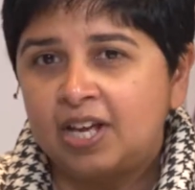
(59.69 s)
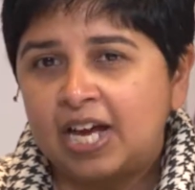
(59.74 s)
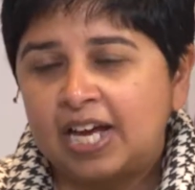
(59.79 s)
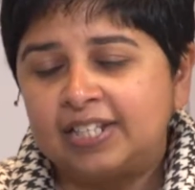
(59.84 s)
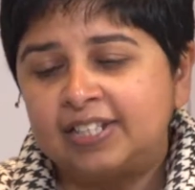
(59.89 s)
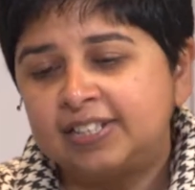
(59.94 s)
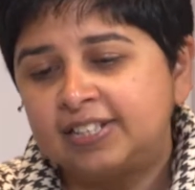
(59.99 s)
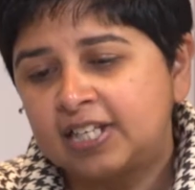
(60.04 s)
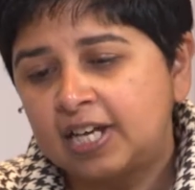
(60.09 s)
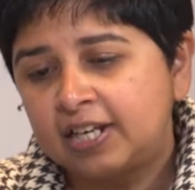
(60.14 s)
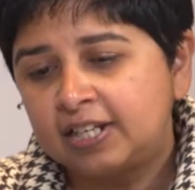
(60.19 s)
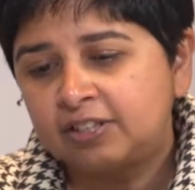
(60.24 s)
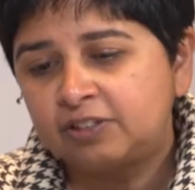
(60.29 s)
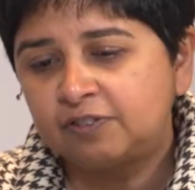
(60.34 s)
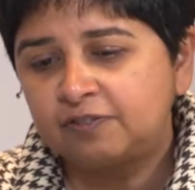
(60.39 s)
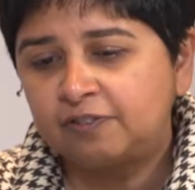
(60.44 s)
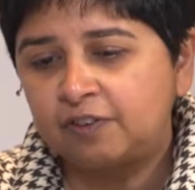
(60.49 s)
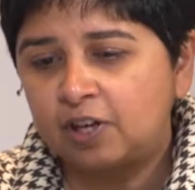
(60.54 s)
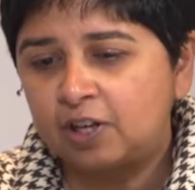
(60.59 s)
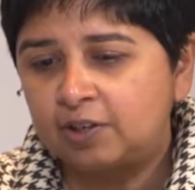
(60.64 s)
I decided
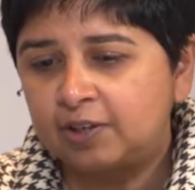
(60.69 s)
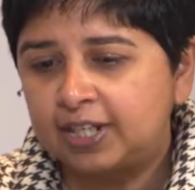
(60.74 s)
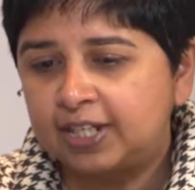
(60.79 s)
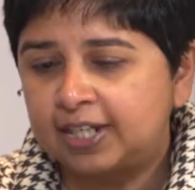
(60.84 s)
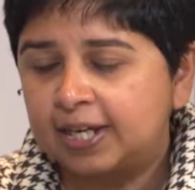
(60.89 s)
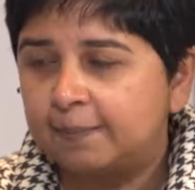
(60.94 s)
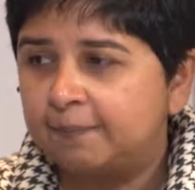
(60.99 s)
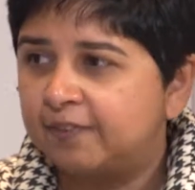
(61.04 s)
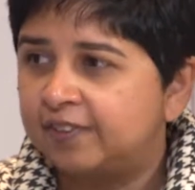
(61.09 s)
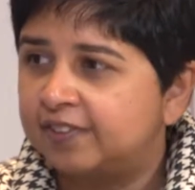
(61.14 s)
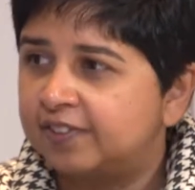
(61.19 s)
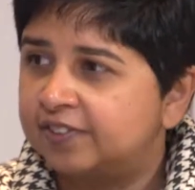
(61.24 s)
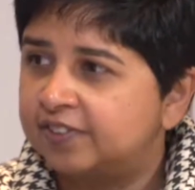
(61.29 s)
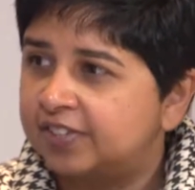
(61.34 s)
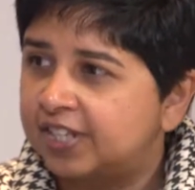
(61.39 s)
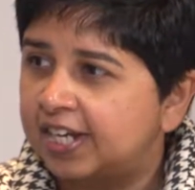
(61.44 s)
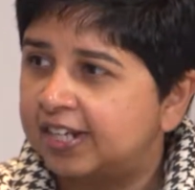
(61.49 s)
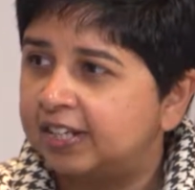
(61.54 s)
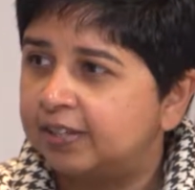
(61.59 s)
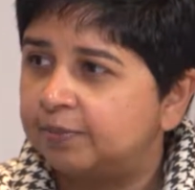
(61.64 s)
to follow it up with a
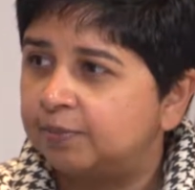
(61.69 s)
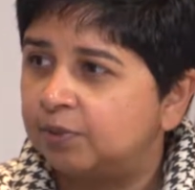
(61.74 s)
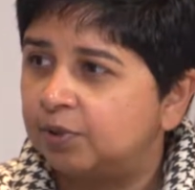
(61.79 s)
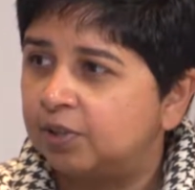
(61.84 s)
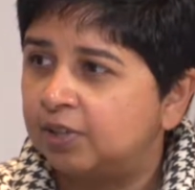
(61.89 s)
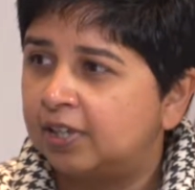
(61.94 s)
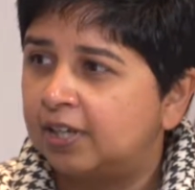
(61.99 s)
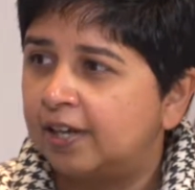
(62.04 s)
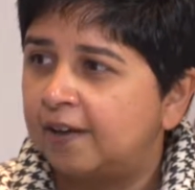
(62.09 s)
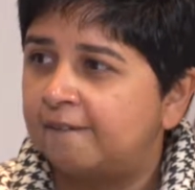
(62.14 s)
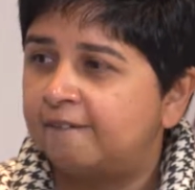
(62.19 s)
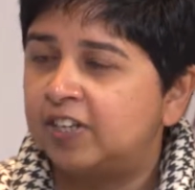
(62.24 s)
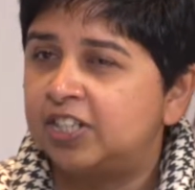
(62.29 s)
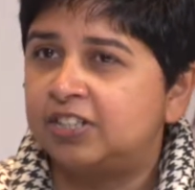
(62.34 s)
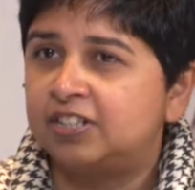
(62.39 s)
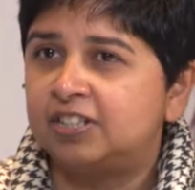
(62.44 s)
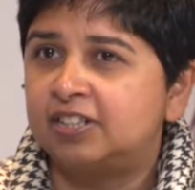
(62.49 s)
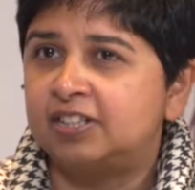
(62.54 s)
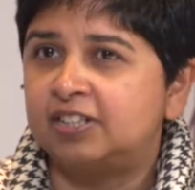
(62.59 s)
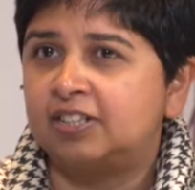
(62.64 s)
second book,
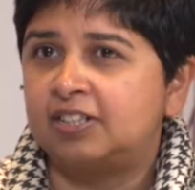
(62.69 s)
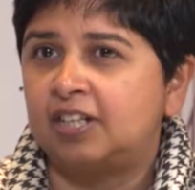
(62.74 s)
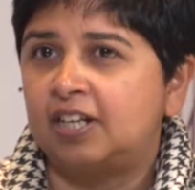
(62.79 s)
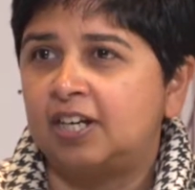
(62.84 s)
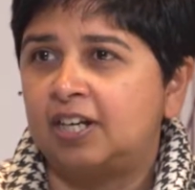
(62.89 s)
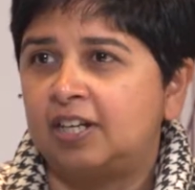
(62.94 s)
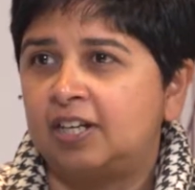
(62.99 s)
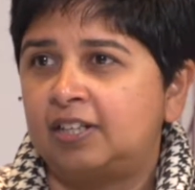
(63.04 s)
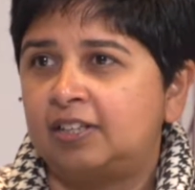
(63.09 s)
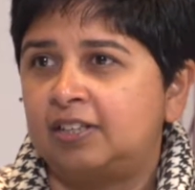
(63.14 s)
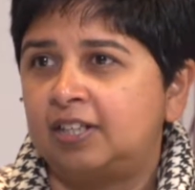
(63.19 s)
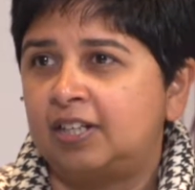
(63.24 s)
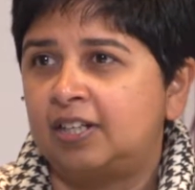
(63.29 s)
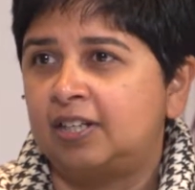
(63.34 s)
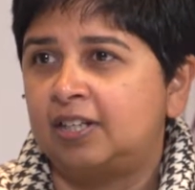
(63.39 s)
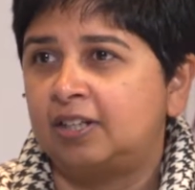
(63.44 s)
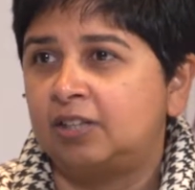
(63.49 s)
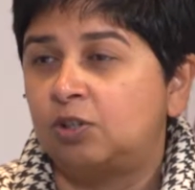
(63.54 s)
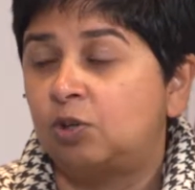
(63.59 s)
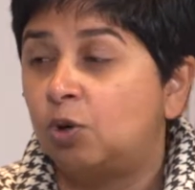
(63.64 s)
which is
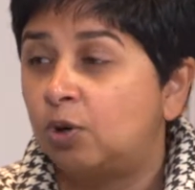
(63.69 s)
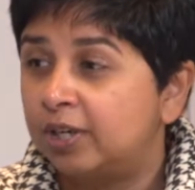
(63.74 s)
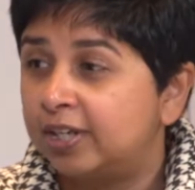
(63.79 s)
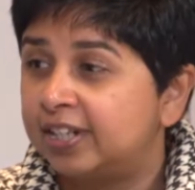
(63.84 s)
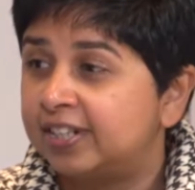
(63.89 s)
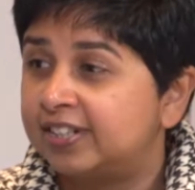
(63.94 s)
the core